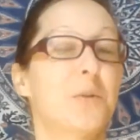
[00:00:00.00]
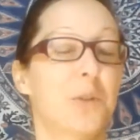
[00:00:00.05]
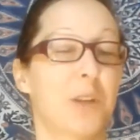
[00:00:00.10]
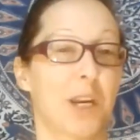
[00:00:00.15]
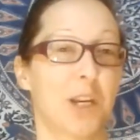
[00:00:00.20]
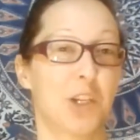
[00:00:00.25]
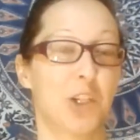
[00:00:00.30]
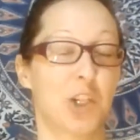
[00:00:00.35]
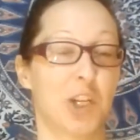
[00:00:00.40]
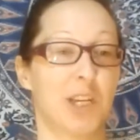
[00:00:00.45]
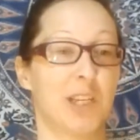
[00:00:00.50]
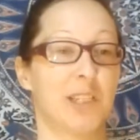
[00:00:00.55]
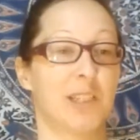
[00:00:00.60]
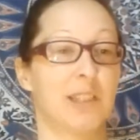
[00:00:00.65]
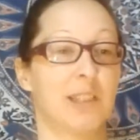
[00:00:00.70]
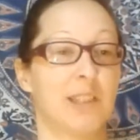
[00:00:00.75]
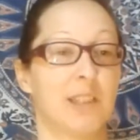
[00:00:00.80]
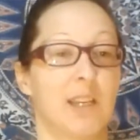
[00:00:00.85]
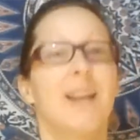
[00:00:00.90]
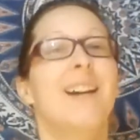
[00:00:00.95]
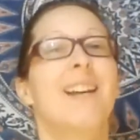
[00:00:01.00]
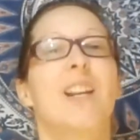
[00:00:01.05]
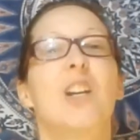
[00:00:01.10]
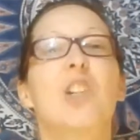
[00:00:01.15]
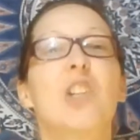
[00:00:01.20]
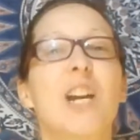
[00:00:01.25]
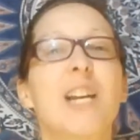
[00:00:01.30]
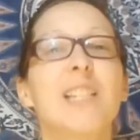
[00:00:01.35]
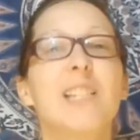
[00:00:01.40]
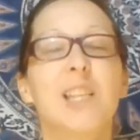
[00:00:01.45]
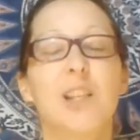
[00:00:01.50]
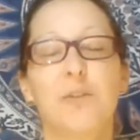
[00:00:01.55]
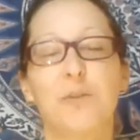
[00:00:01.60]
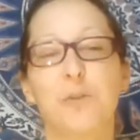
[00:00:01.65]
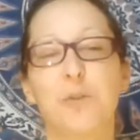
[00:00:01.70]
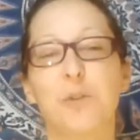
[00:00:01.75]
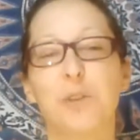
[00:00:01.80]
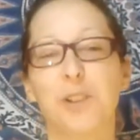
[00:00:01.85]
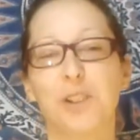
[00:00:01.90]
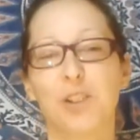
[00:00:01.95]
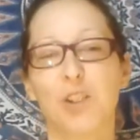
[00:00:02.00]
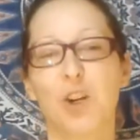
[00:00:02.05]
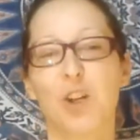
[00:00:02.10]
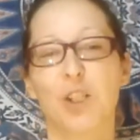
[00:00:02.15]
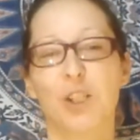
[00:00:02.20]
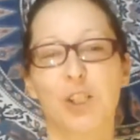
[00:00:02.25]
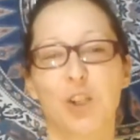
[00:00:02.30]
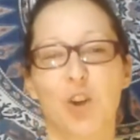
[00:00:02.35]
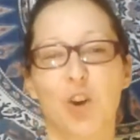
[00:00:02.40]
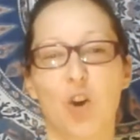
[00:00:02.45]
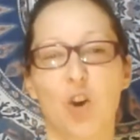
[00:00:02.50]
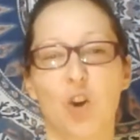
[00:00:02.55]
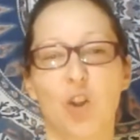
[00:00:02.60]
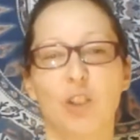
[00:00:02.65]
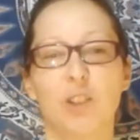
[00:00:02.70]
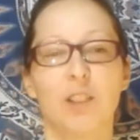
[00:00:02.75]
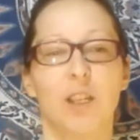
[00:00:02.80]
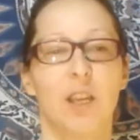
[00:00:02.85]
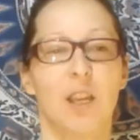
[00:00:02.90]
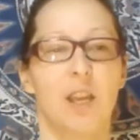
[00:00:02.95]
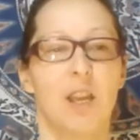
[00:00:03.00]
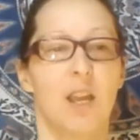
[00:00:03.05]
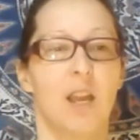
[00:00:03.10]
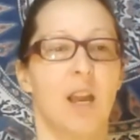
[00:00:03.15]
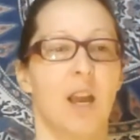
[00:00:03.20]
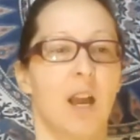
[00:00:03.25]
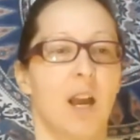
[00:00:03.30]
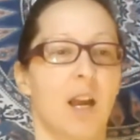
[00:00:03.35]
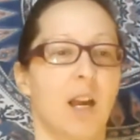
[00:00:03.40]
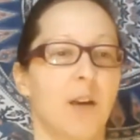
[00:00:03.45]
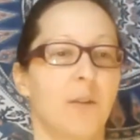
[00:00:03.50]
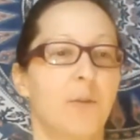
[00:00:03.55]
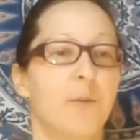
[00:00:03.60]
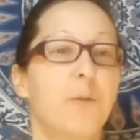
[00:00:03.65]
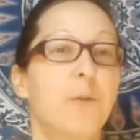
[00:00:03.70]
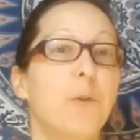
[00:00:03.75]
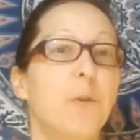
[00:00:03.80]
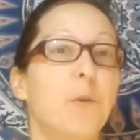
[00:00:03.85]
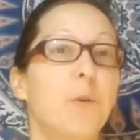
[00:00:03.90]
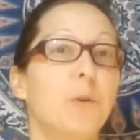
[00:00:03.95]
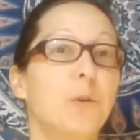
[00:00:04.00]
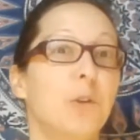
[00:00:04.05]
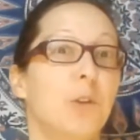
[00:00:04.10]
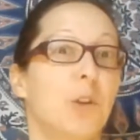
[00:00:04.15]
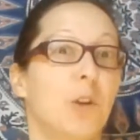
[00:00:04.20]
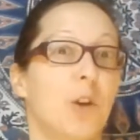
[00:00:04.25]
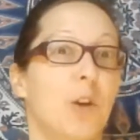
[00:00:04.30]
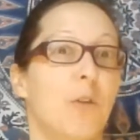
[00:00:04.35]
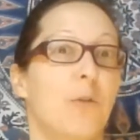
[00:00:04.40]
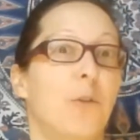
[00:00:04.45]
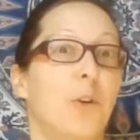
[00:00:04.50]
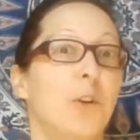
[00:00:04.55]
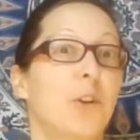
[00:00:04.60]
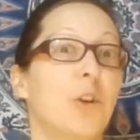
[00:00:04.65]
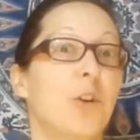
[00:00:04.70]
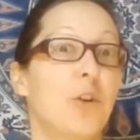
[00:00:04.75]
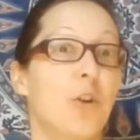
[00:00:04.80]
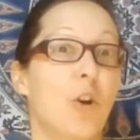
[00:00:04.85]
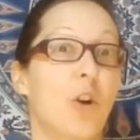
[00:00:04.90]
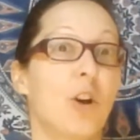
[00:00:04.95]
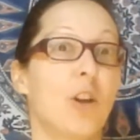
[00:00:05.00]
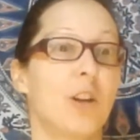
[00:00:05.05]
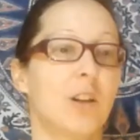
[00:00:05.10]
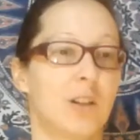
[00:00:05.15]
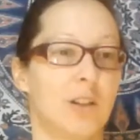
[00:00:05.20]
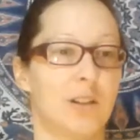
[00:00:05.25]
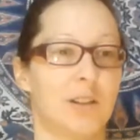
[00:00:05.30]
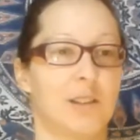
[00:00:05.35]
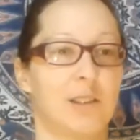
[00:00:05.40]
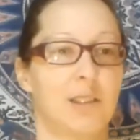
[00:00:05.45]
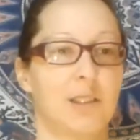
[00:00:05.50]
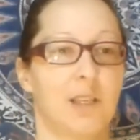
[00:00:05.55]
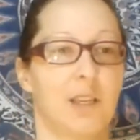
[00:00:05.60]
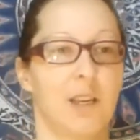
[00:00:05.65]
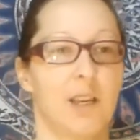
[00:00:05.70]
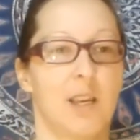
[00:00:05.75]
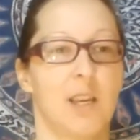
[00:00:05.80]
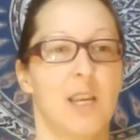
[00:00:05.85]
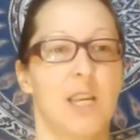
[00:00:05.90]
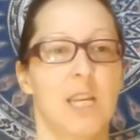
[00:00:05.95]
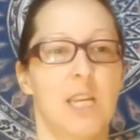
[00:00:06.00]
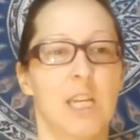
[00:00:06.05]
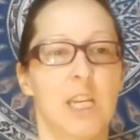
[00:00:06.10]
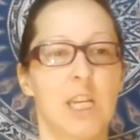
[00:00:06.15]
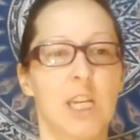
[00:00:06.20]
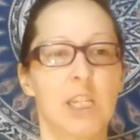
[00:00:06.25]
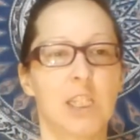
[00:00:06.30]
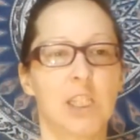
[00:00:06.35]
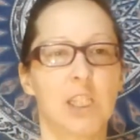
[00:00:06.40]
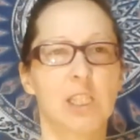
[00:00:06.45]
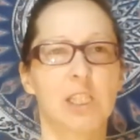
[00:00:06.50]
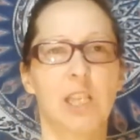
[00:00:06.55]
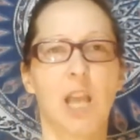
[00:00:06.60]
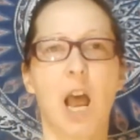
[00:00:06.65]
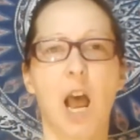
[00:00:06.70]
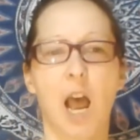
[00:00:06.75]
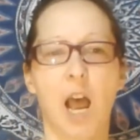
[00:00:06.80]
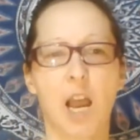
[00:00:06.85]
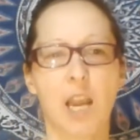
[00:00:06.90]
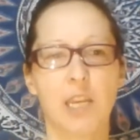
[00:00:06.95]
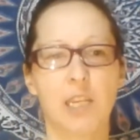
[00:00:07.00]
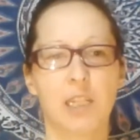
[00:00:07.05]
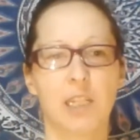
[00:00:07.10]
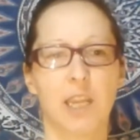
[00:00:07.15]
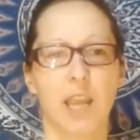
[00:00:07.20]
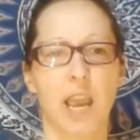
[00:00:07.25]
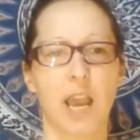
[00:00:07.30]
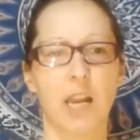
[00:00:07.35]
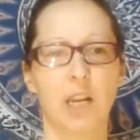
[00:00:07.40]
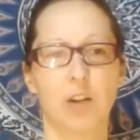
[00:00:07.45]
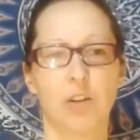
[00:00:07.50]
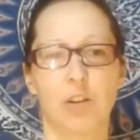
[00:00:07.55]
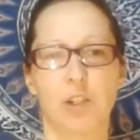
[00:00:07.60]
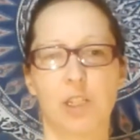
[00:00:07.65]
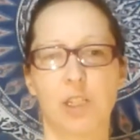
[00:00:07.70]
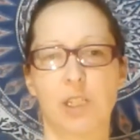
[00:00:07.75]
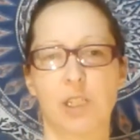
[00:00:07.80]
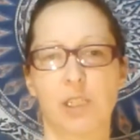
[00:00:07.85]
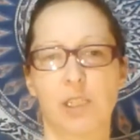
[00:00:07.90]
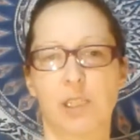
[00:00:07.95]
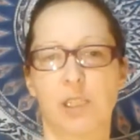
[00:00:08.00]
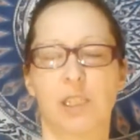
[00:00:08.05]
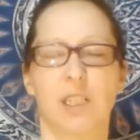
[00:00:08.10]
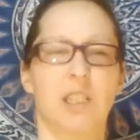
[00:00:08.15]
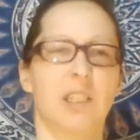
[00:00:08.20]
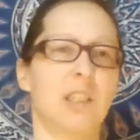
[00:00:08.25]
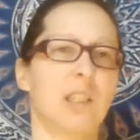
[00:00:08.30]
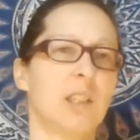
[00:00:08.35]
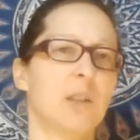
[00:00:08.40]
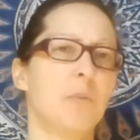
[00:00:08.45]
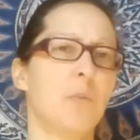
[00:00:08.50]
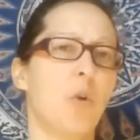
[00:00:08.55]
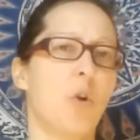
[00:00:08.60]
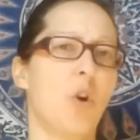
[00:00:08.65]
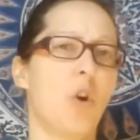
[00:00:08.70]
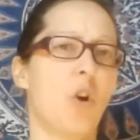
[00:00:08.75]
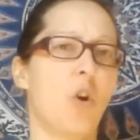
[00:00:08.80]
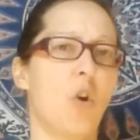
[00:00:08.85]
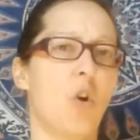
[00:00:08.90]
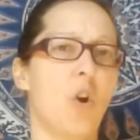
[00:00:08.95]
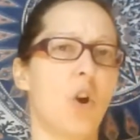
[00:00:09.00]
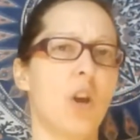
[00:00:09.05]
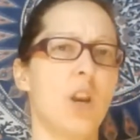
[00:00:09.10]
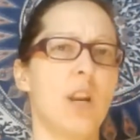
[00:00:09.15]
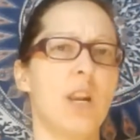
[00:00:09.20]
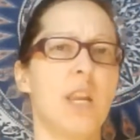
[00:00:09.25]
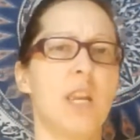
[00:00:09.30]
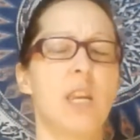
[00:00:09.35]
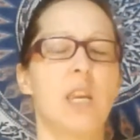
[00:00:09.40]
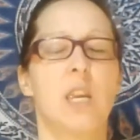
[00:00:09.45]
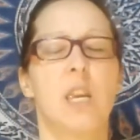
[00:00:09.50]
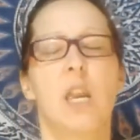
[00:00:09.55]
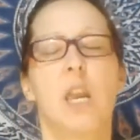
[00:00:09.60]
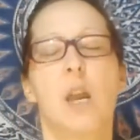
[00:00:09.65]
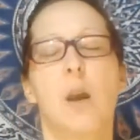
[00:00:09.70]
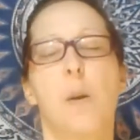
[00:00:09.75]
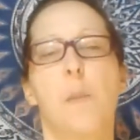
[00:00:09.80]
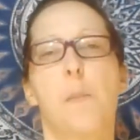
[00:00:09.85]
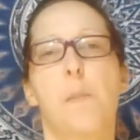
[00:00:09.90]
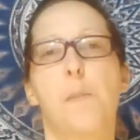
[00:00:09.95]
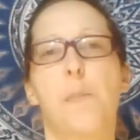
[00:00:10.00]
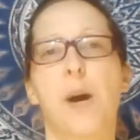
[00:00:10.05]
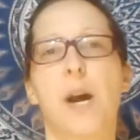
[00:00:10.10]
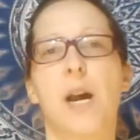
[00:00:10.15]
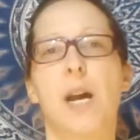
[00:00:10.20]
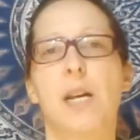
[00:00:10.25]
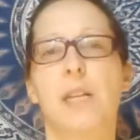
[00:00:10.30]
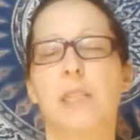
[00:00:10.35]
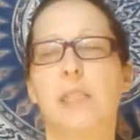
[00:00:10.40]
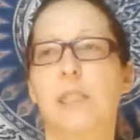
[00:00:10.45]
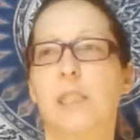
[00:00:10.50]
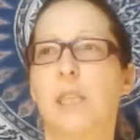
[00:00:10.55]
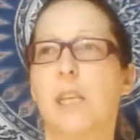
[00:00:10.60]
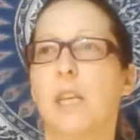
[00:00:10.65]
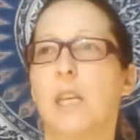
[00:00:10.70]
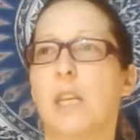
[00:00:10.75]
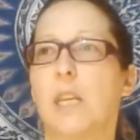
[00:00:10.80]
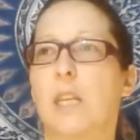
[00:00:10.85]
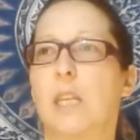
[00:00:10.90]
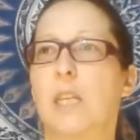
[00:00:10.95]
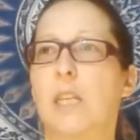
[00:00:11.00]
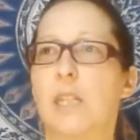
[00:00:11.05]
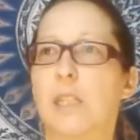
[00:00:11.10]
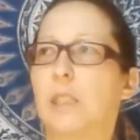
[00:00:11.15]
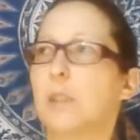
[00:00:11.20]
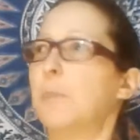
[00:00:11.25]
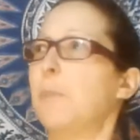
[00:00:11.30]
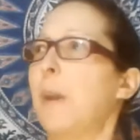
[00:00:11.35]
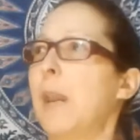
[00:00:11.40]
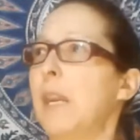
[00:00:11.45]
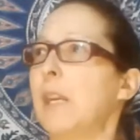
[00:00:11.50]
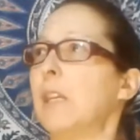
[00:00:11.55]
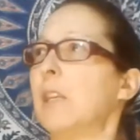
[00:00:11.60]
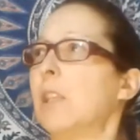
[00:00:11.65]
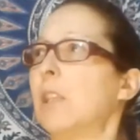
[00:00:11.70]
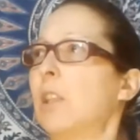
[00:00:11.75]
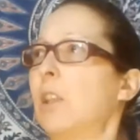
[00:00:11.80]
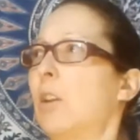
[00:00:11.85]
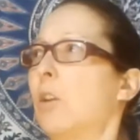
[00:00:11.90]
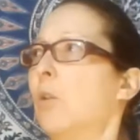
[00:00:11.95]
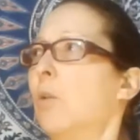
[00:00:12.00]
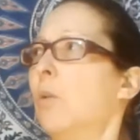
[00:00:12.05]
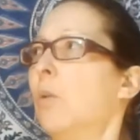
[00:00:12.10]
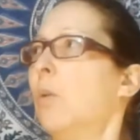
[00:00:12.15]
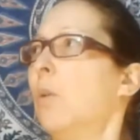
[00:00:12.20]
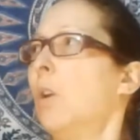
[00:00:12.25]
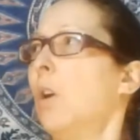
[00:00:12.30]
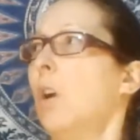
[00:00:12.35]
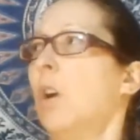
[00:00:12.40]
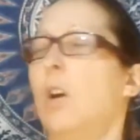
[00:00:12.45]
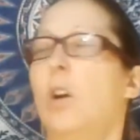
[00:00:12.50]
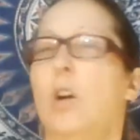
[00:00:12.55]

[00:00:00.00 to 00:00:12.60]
to digest. Rajasic food is also called food for the royals. It is high in calories, it is more oily, but it makes you